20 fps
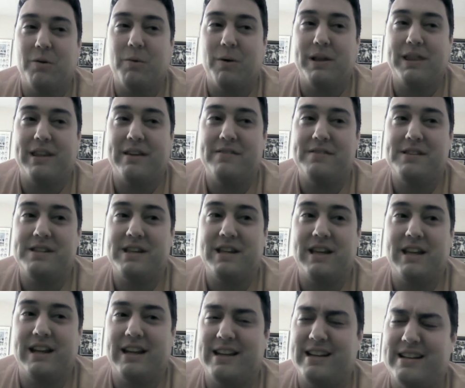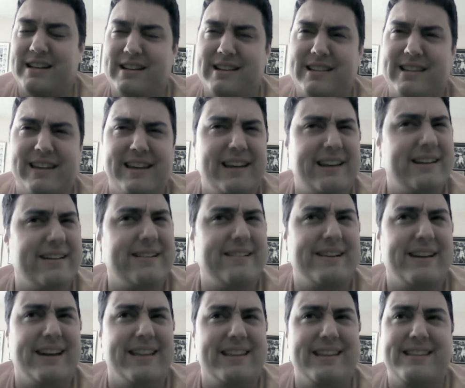What they've seen, and you're just like,
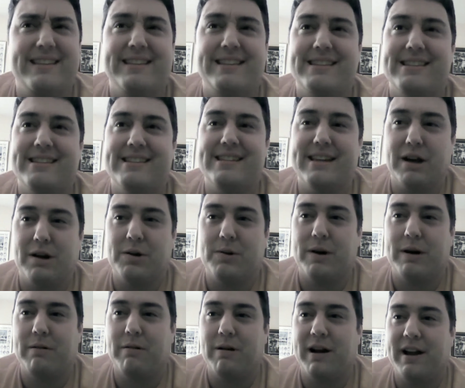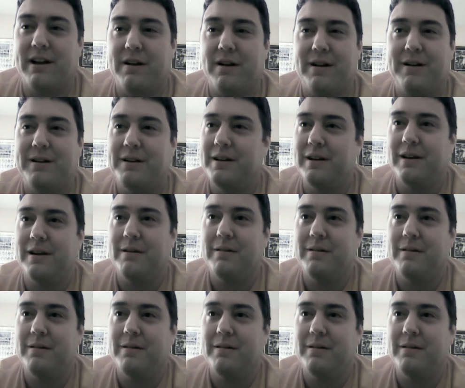okay, that doesn't sound quite right, or